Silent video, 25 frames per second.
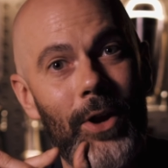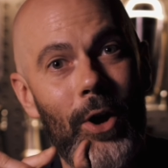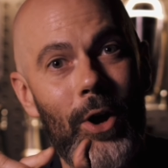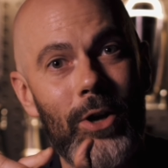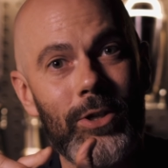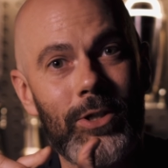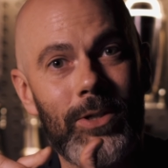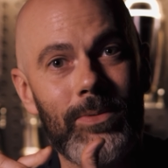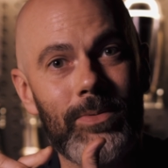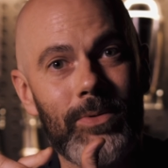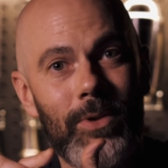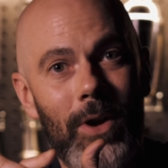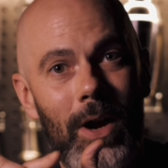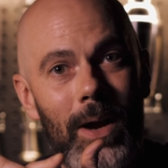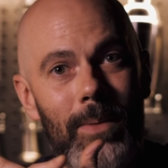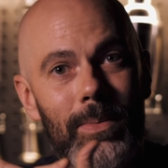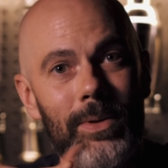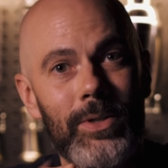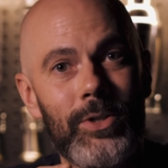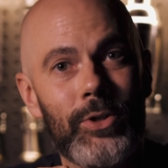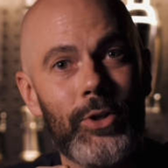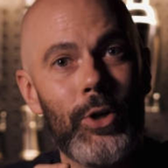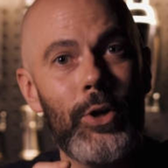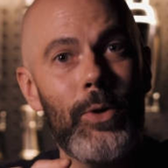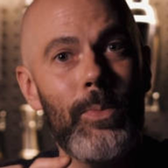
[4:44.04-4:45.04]
our
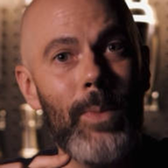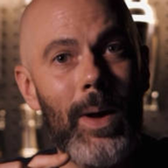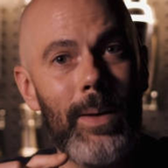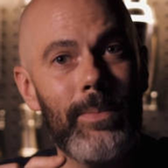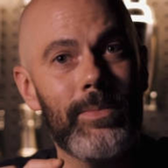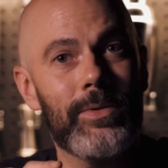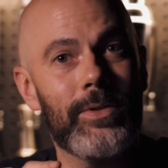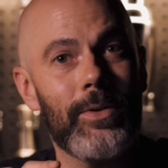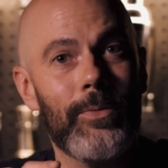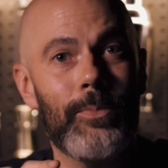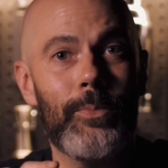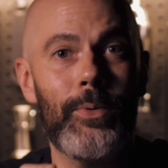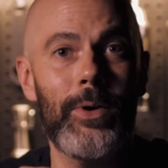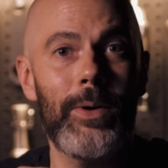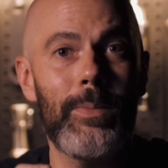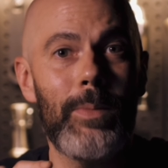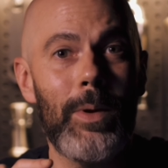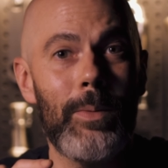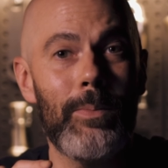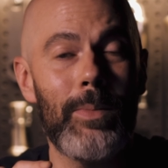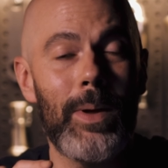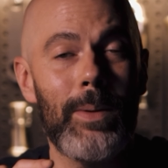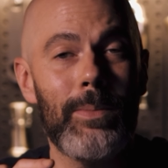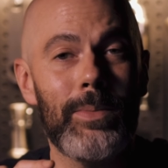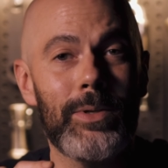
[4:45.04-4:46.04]
subscribers 2 months of
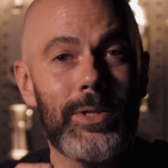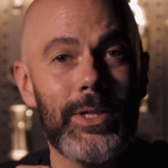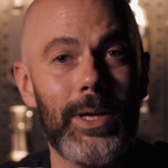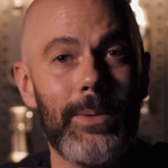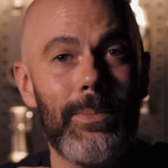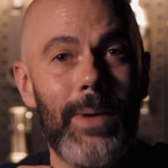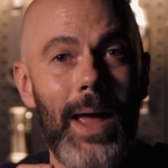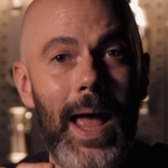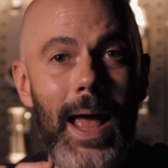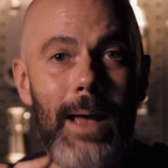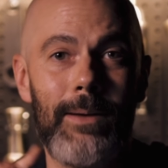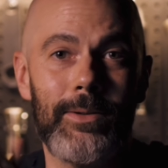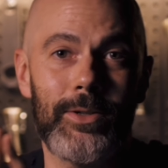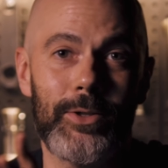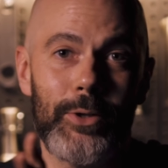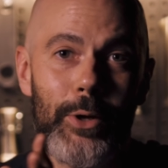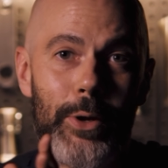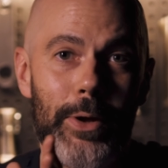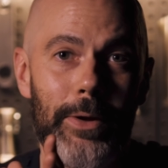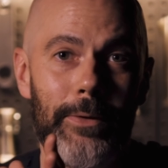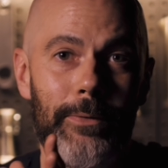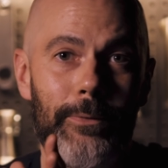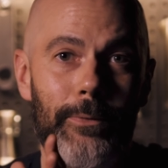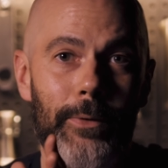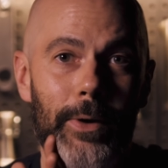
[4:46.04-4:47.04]
premium membership
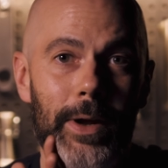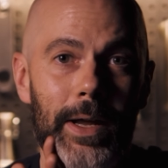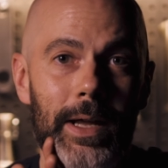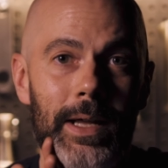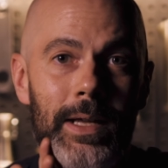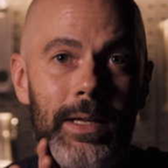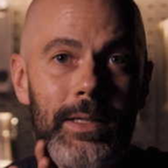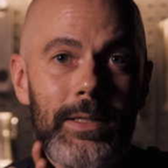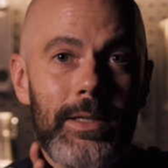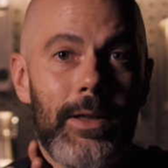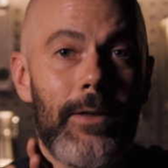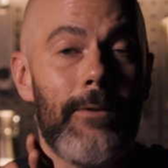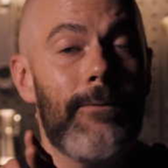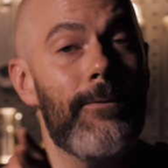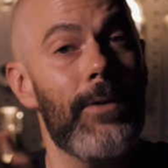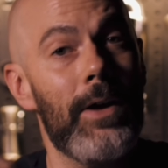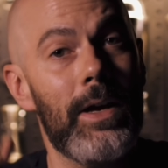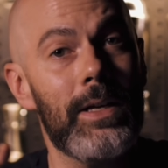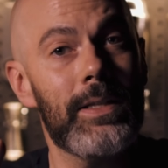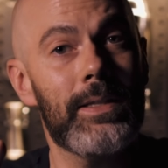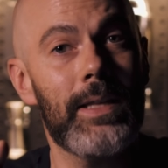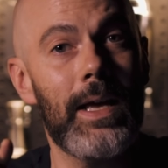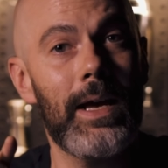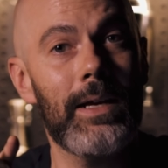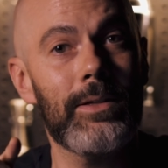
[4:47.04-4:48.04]
absolutely free to the
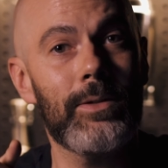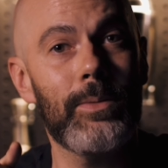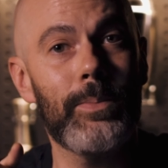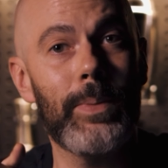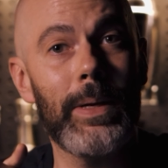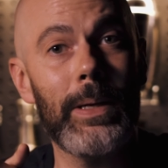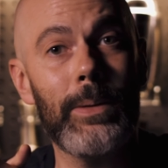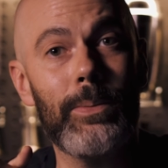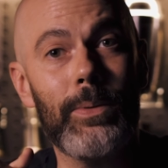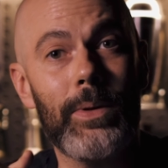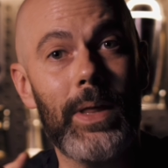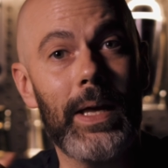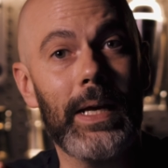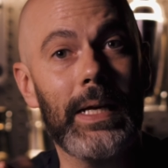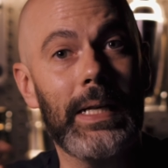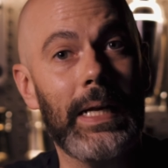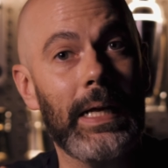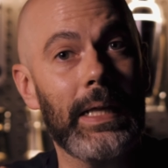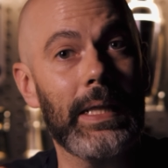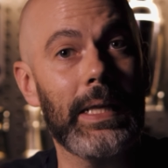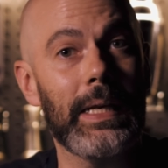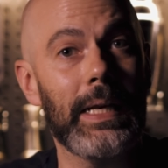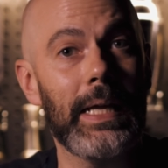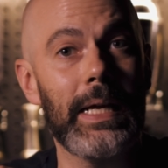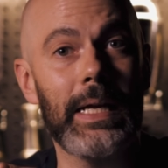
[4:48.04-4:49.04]
first 1,000 people that
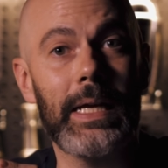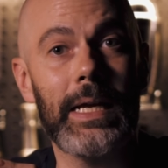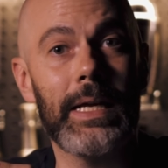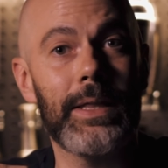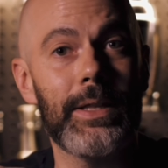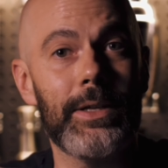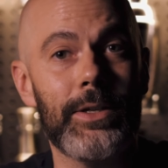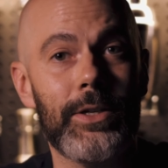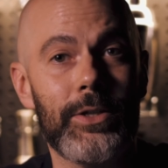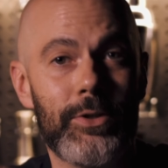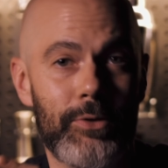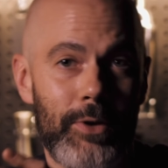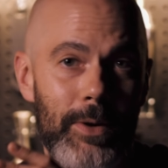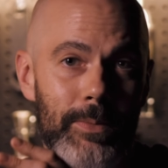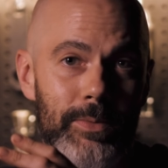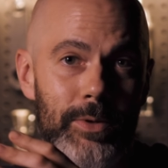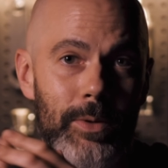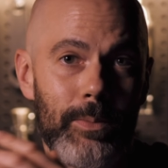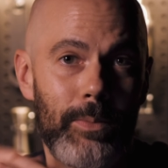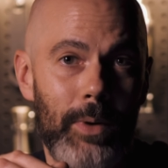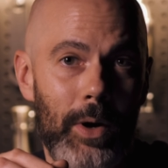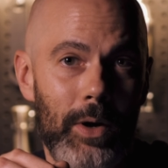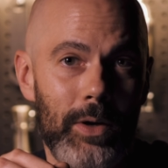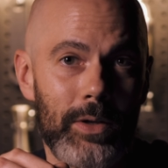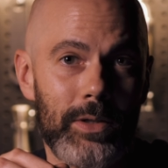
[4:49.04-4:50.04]
click the link in the
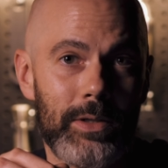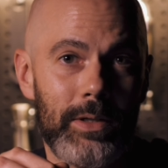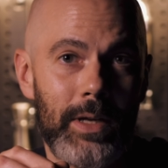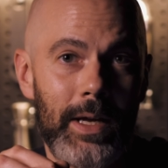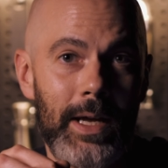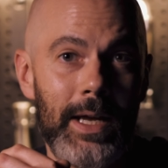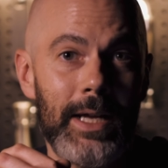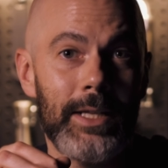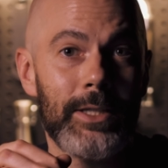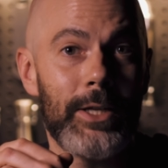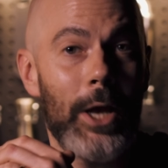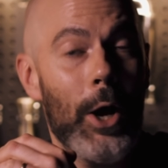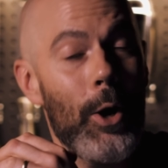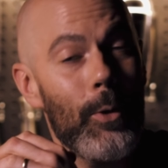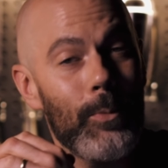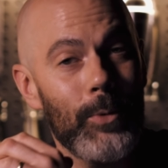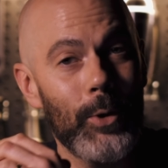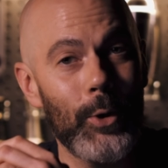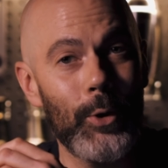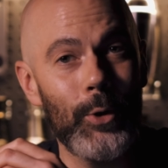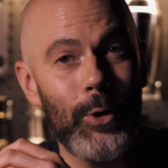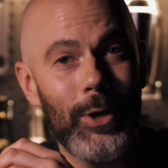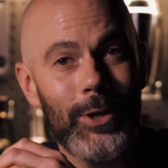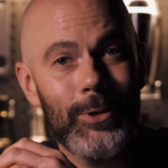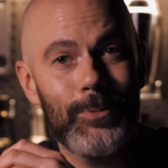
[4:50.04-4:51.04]
description box to help
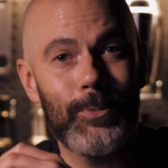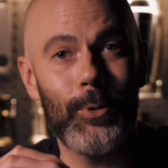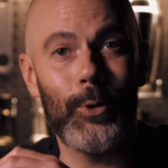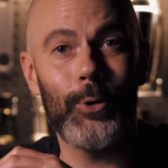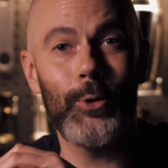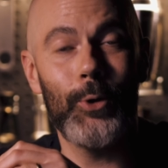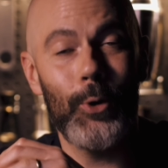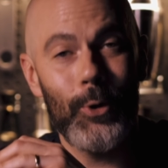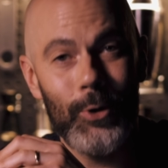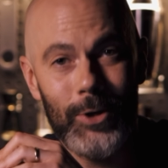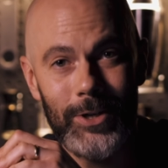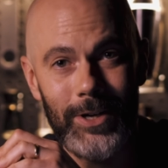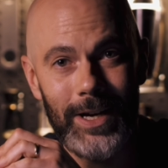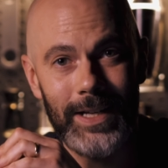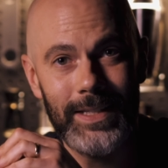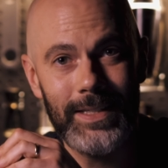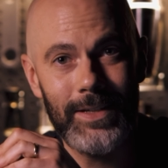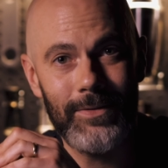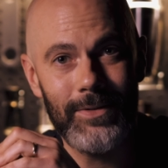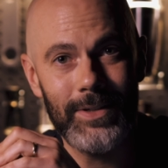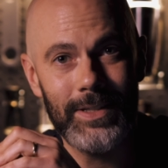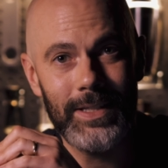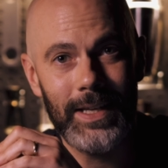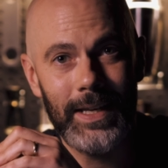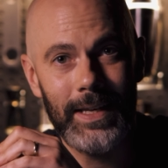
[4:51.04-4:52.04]
you explore your
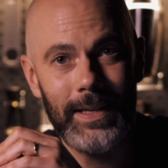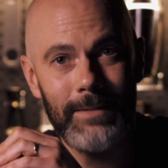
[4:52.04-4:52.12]
creativity.